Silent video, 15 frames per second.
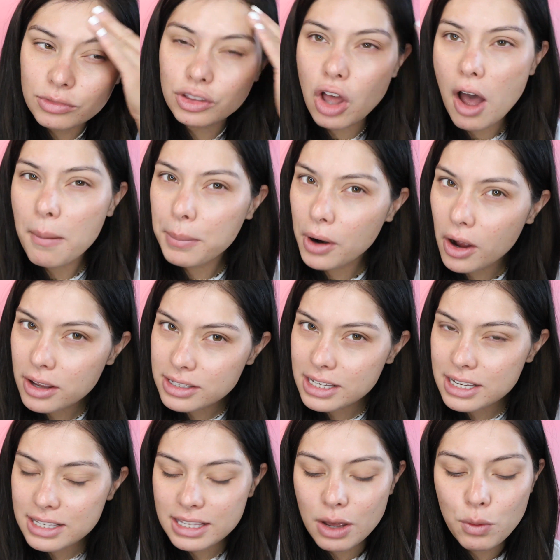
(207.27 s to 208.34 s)
thought
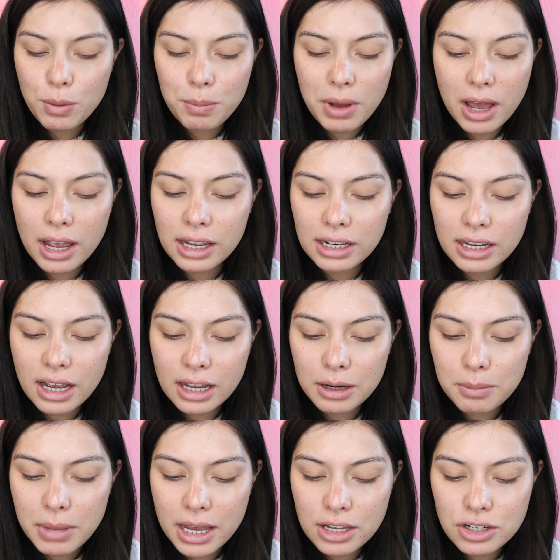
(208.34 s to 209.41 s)
process that went behind it, I'd
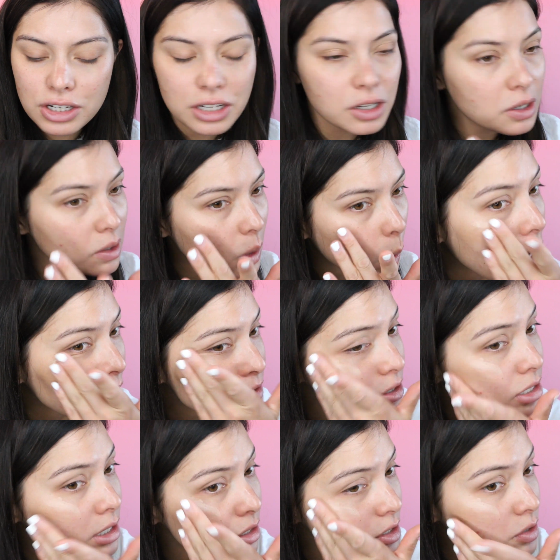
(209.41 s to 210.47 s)
imagine. I
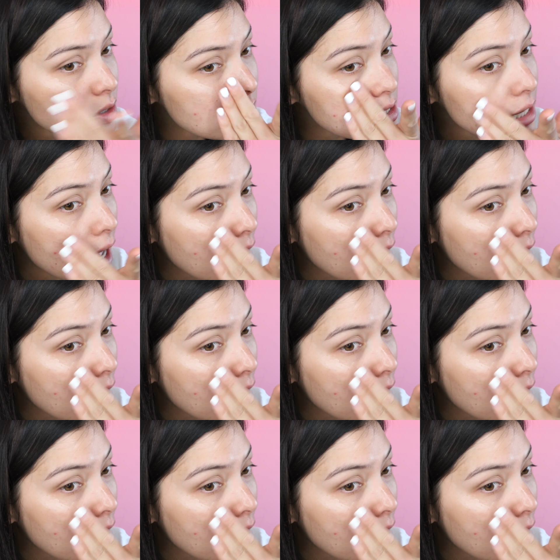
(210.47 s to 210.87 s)
just like to use this